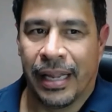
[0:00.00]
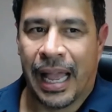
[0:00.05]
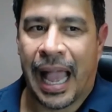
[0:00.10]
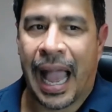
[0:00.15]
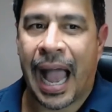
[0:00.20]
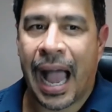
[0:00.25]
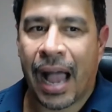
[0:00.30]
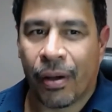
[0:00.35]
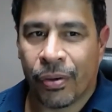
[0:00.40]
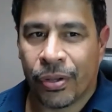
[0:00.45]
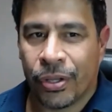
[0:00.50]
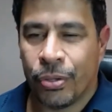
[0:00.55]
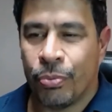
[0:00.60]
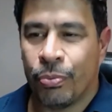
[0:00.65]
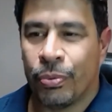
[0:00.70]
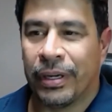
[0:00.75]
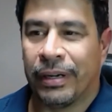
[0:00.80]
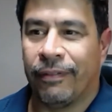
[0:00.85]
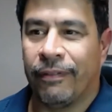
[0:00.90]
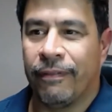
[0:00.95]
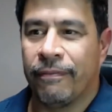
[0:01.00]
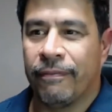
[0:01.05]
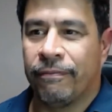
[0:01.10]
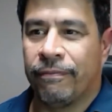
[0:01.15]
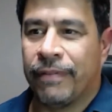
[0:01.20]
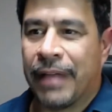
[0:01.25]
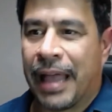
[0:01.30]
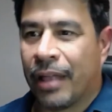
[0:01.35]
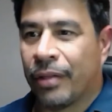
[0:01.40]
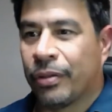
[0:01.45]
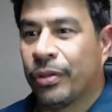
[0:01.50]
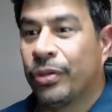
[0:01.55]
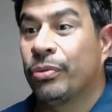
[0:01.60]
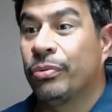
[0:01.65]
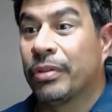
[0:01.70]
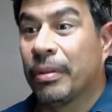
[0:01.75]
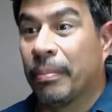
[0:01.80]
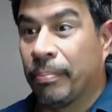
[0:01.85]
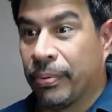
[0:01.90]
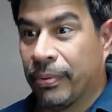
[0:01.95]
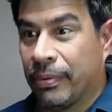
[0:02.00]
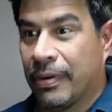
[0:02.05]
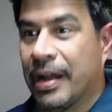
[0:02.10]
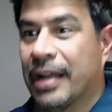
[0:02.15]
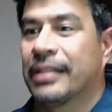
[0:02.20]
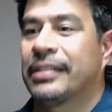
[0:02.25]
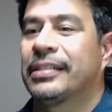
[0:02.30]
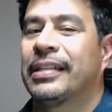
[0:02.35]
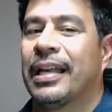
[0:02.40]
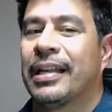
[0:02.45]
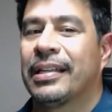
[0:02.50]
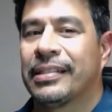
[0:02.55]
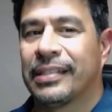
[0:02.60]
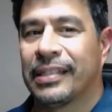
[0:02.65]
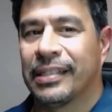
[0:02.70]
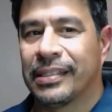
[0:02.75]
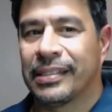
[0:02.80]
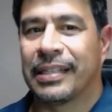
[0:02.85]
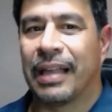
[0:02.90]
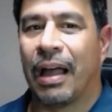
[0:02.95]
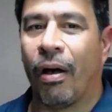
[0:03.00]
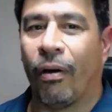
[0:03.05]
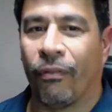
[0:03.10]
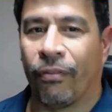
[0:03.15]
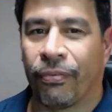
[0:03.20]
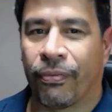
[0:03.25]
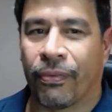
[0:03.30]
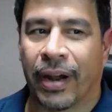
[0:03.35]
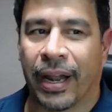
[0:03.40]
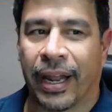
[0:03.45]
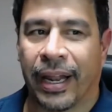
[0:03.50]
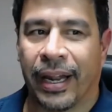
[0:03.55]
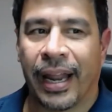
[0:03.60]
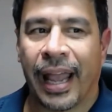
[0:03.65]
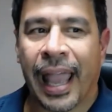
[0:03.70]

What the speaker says: how you would value the process itself, right?